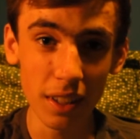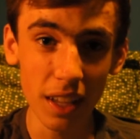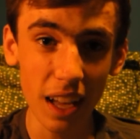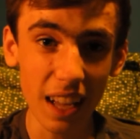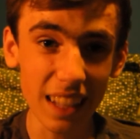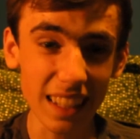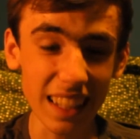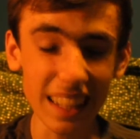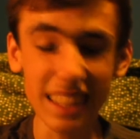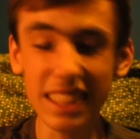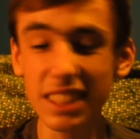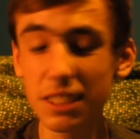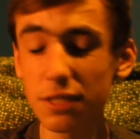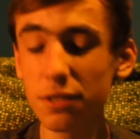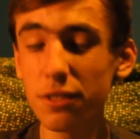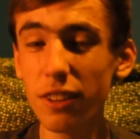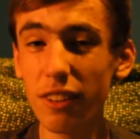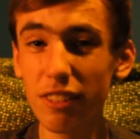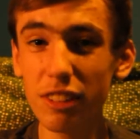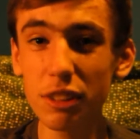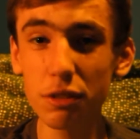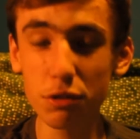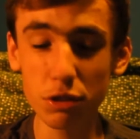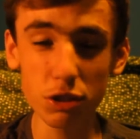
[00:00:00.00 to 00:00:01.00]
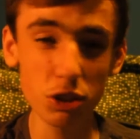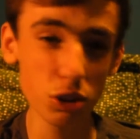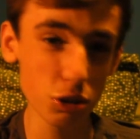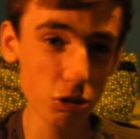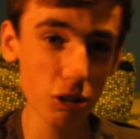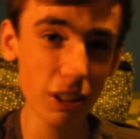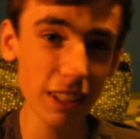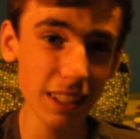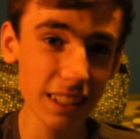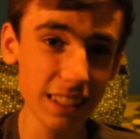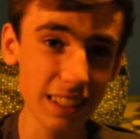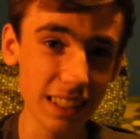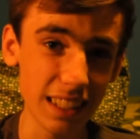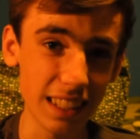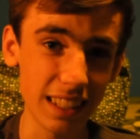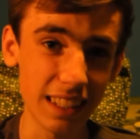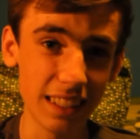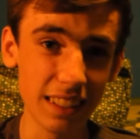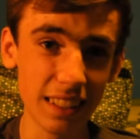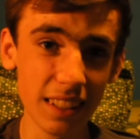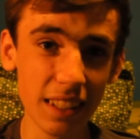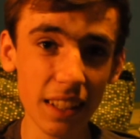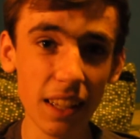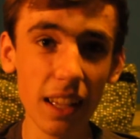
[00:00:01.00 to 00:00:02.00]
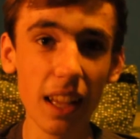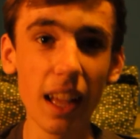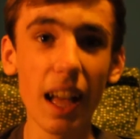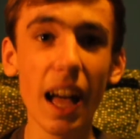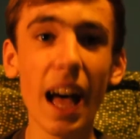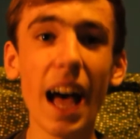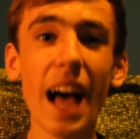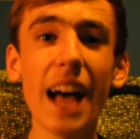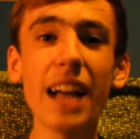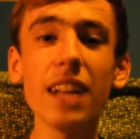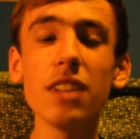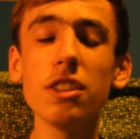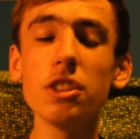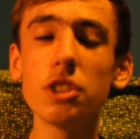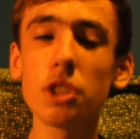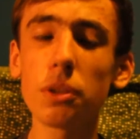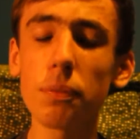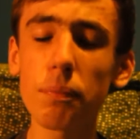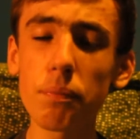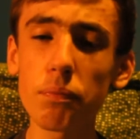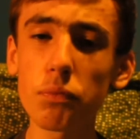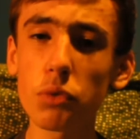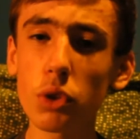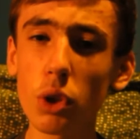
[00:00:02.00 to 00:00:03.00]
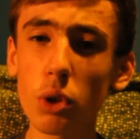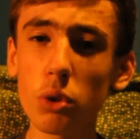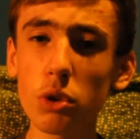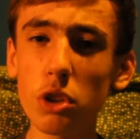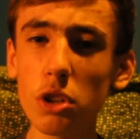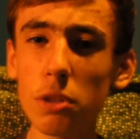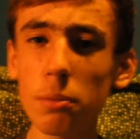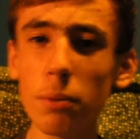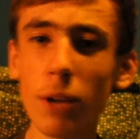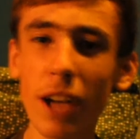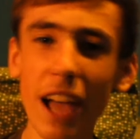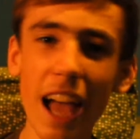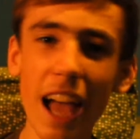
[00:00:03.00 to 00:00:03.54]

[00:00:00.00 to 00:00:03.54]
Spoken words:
Okay, it's very frustrating, and although my